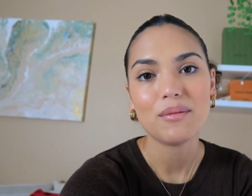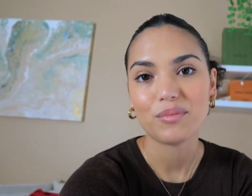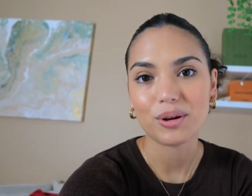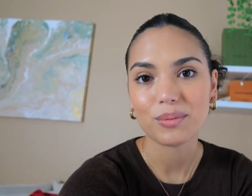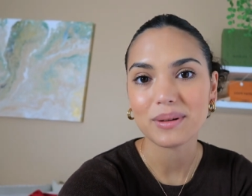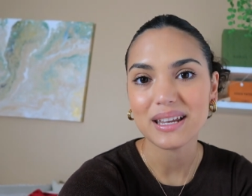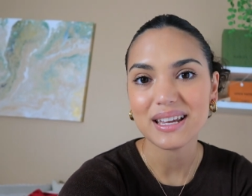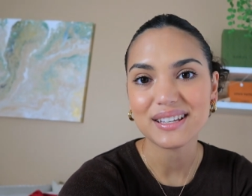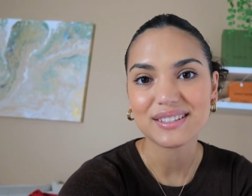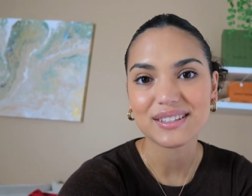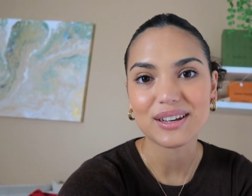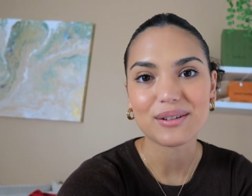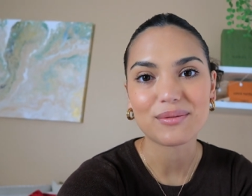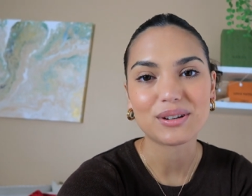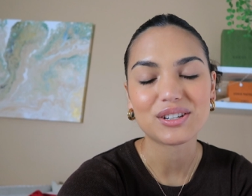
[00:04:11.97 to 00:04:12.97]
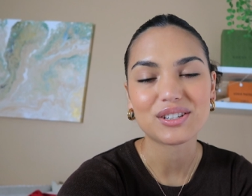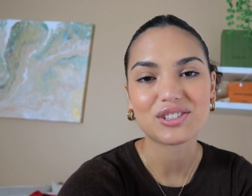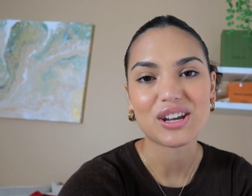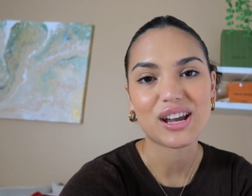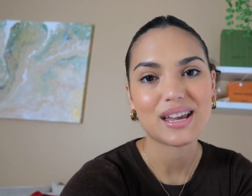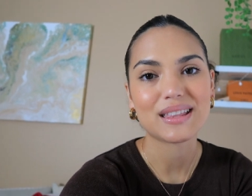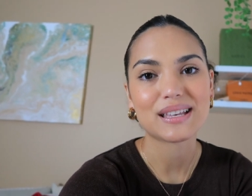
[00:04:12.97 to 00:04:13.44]
property so we're just
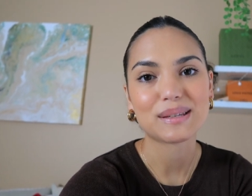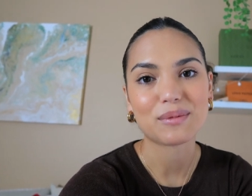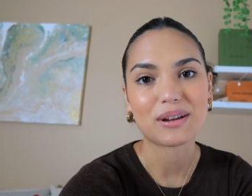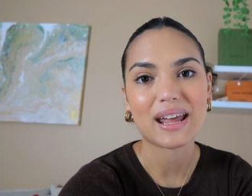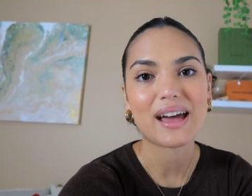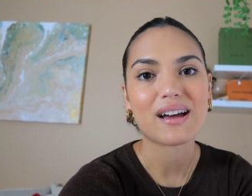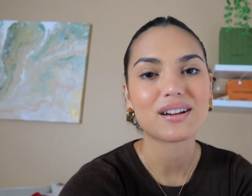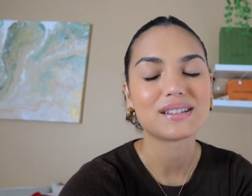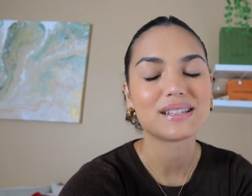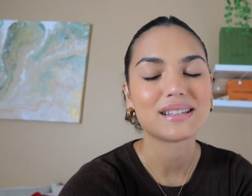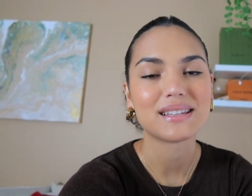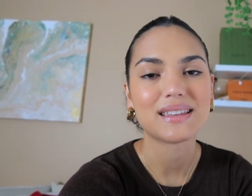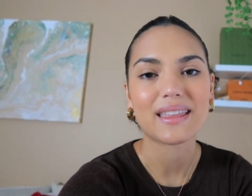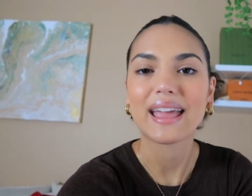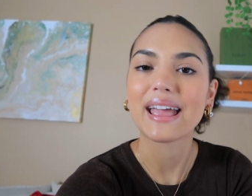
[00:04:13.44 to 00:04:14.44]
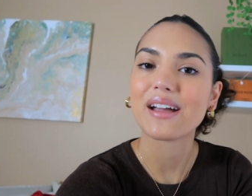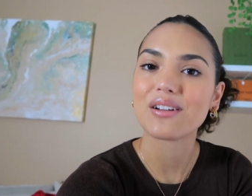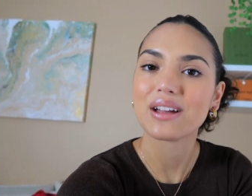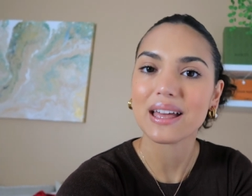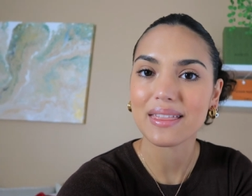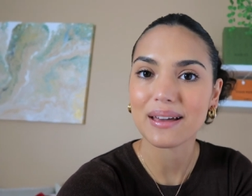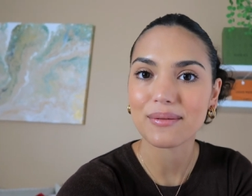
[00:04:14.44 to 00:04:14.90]
checking this one out because it's in the
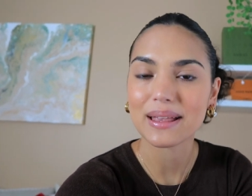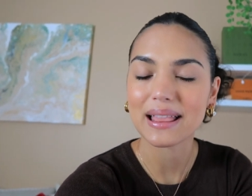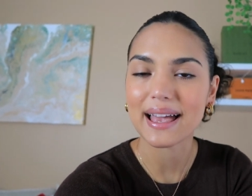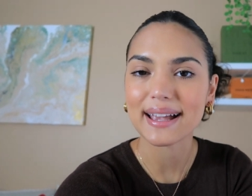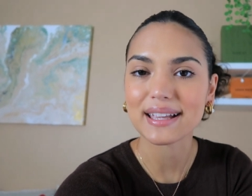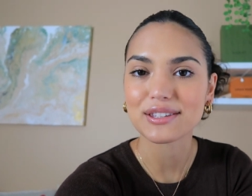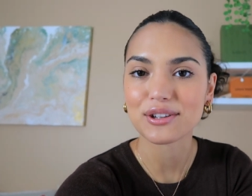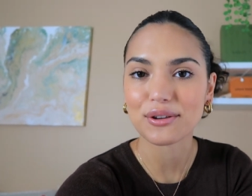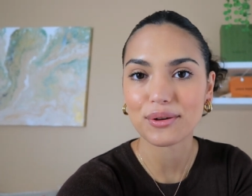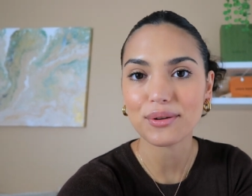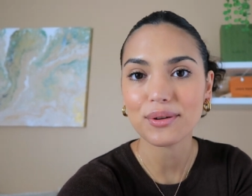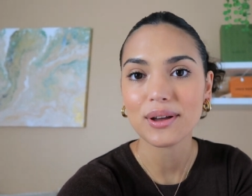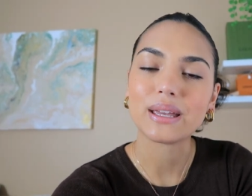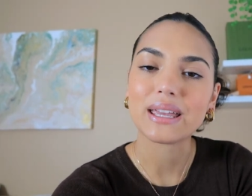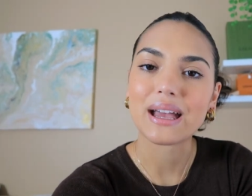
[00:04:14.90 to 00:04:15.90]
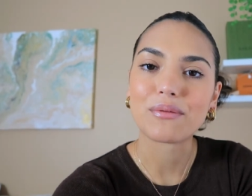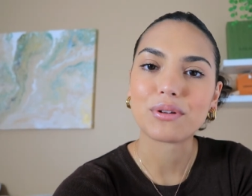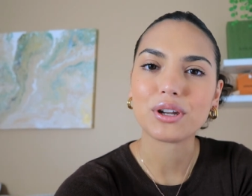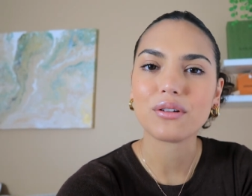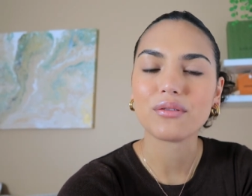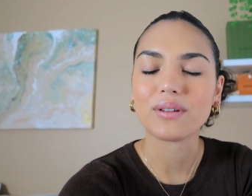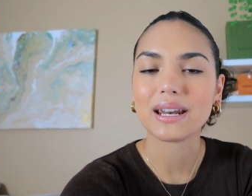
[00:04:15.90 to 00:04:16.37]
area that we like to but yeah we're
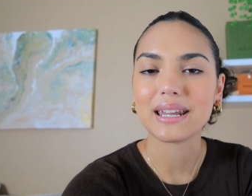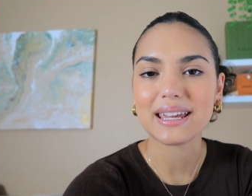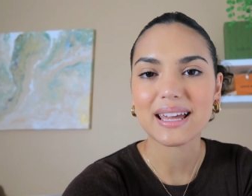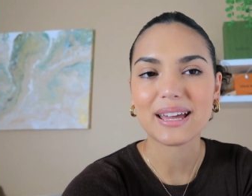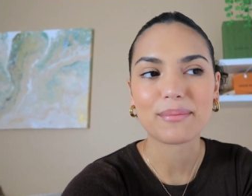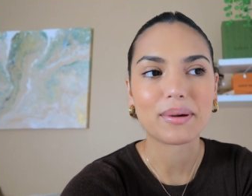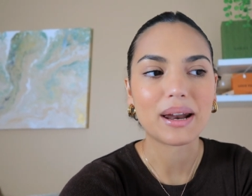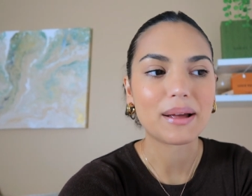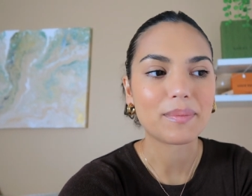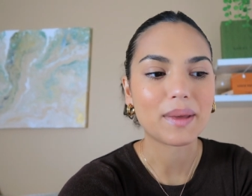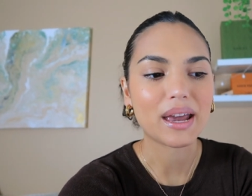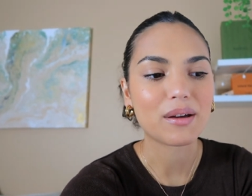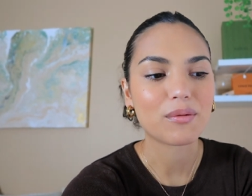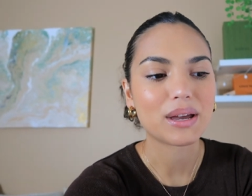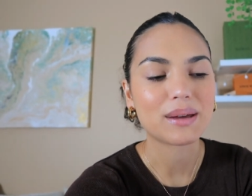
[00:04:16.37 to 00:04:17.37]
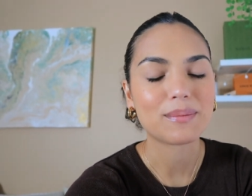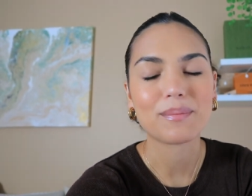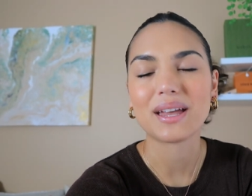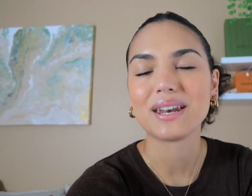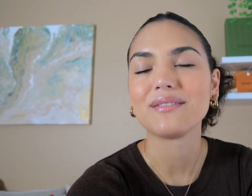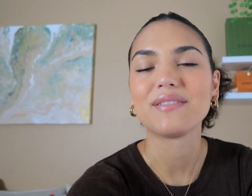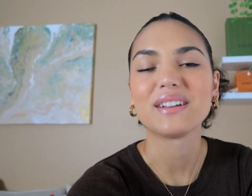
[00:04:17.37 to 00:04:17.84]
not ready yet but I'm like we can
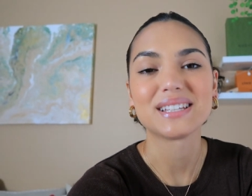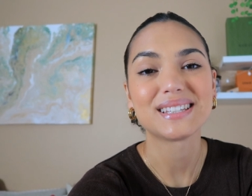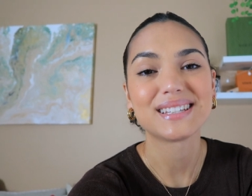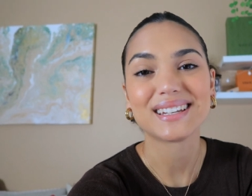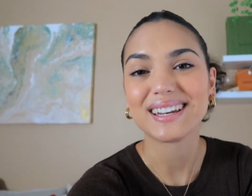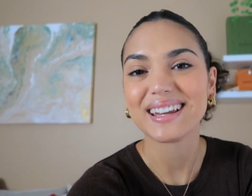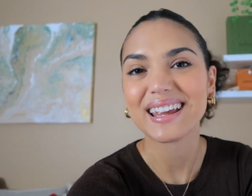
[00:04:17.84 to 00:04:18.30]
manifest it